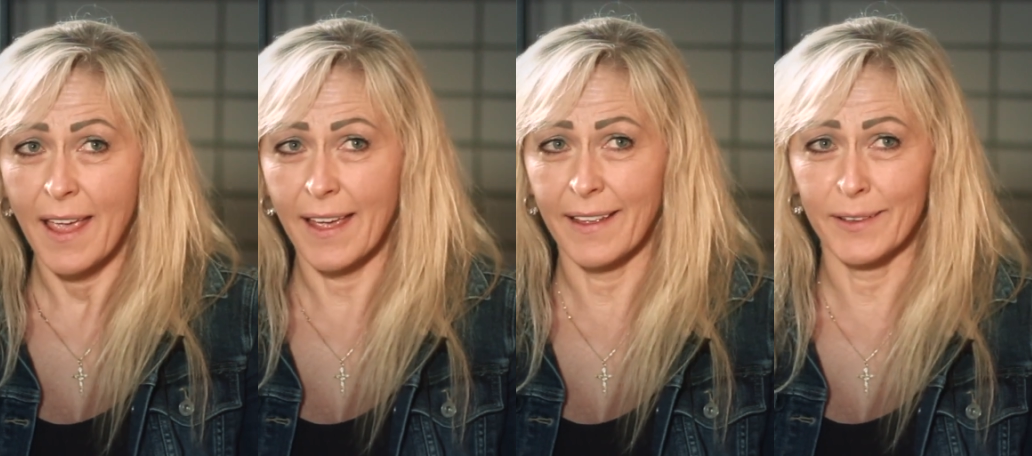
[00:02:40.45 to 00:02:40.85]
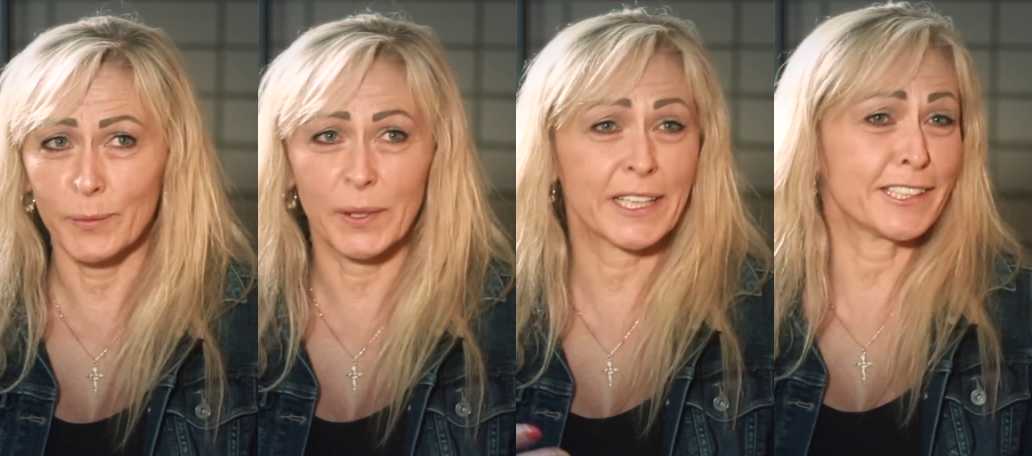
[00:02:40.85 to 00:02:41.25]

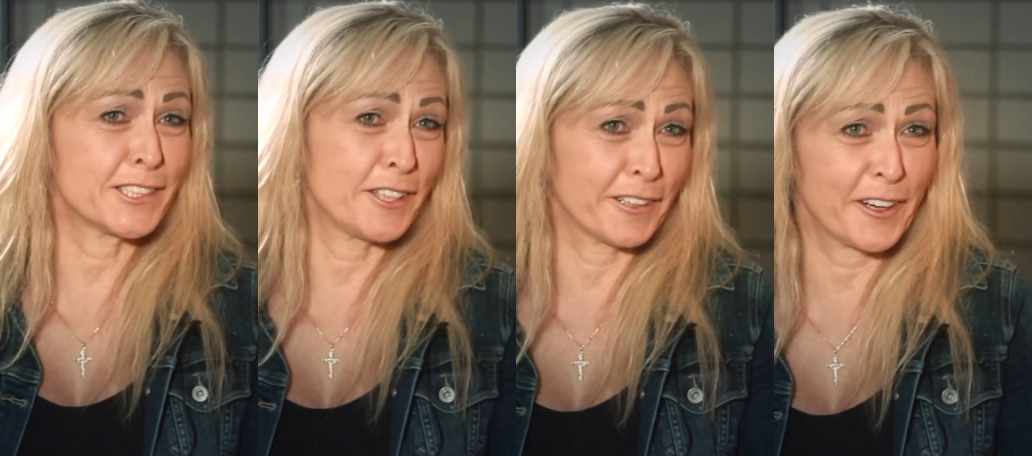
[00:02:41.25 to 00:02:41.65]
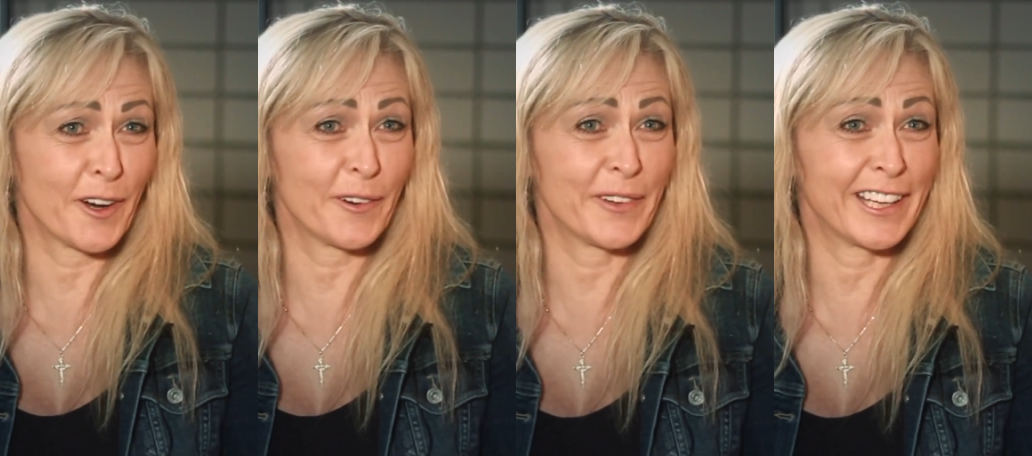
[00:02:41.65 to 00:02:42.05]
we'll get into your
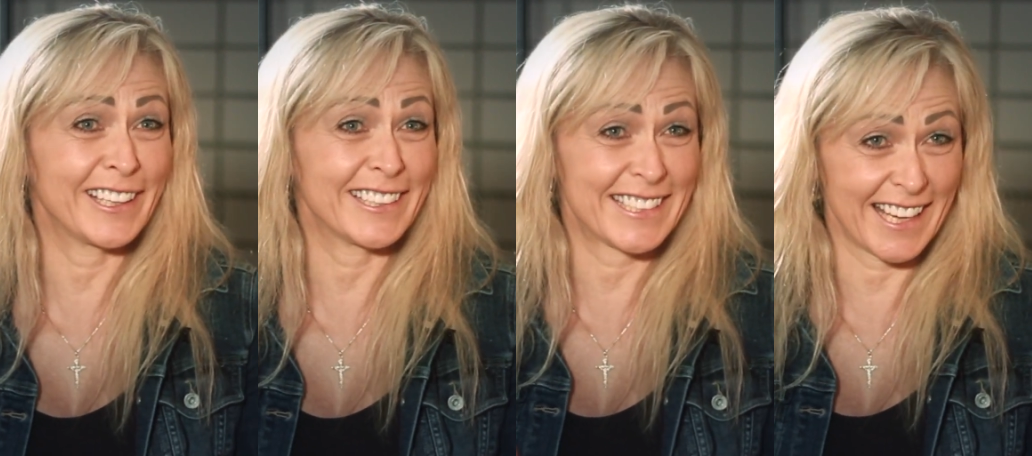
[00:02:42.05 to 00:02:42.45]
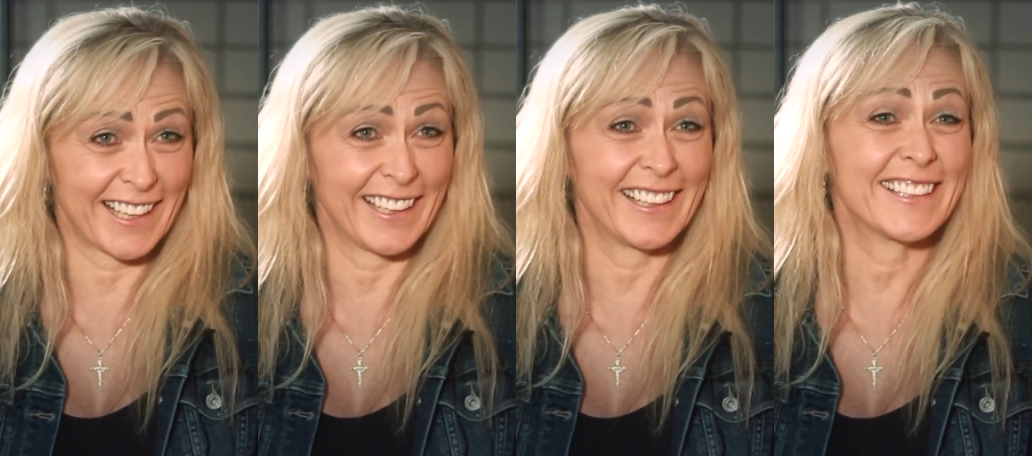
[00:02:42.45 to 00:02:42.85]
carving in a
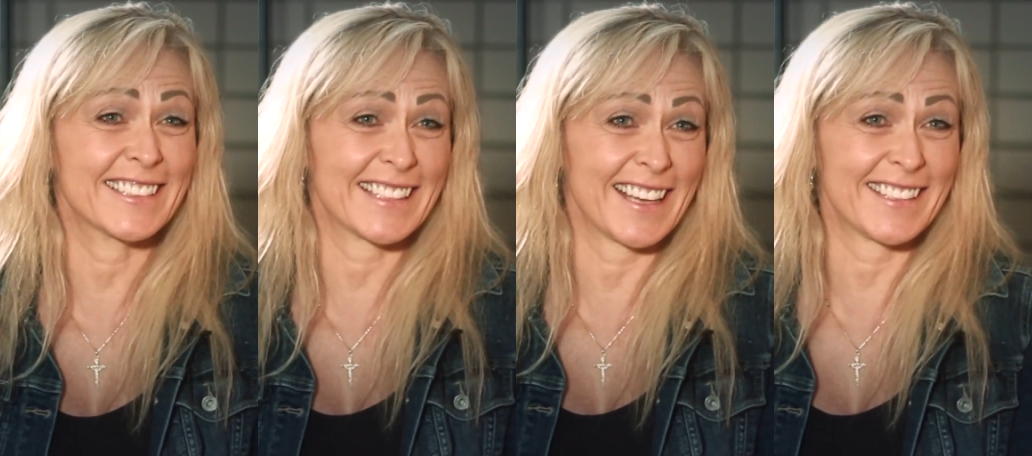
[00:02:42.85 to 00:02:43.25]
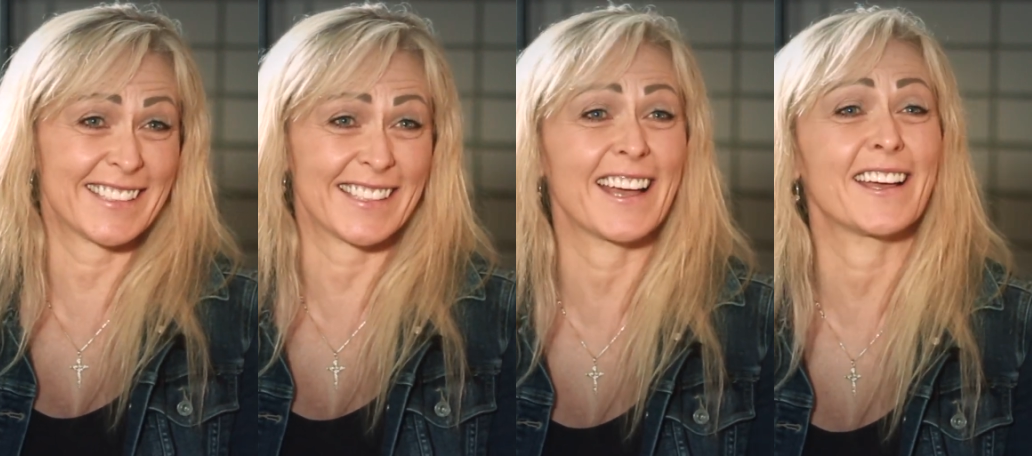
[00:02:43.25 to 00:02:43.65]
second because
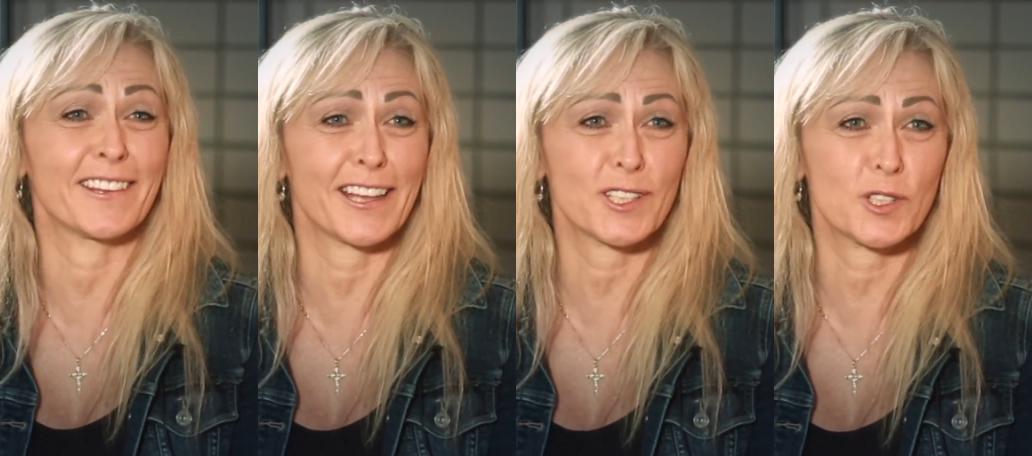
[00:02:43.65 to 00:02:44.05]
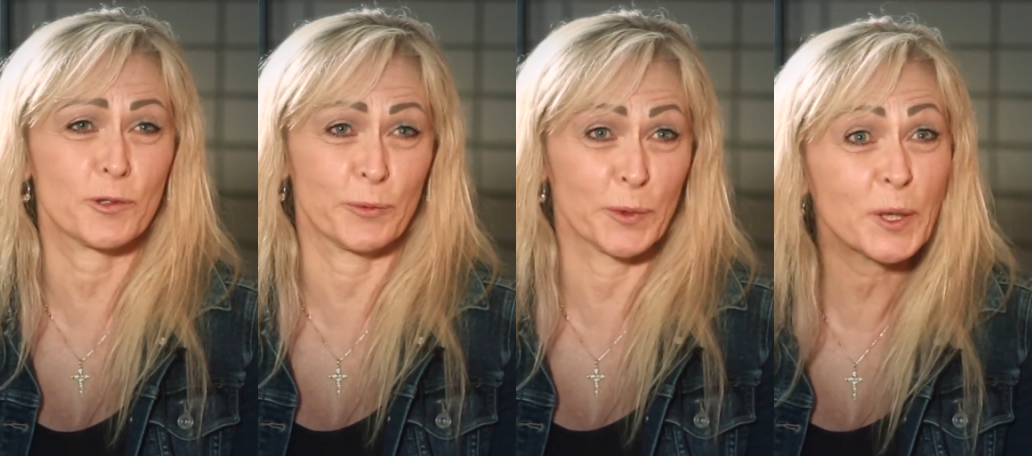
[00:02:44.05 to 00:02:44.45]
that's
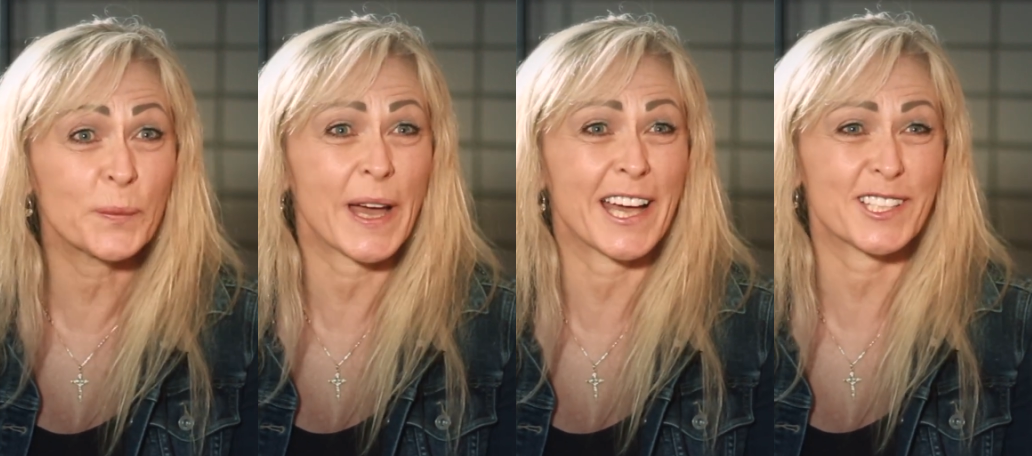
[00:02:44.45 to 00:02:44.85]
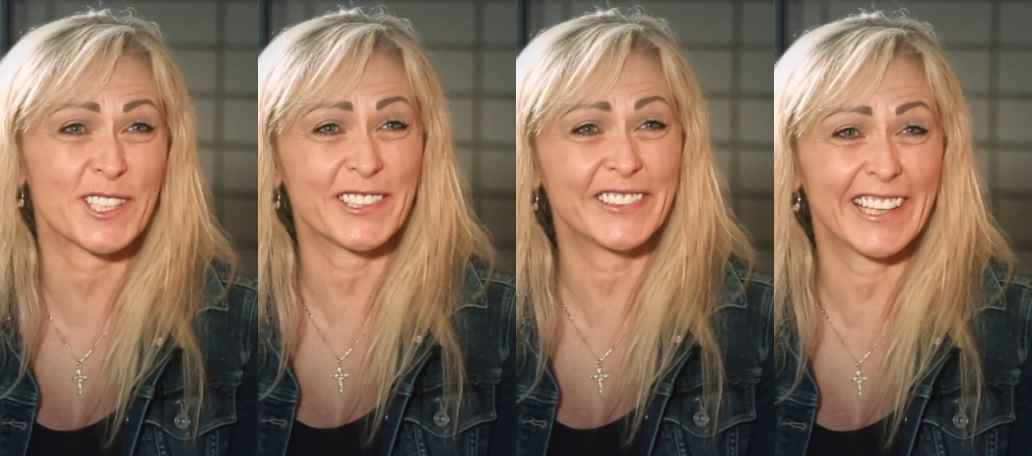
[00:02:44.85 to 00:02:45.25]
your real
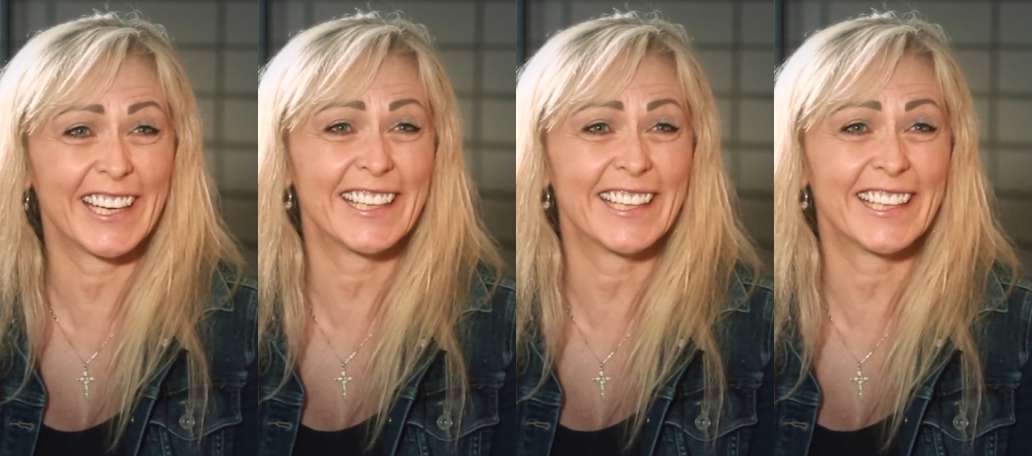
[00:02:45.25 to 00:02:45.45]
passion, right?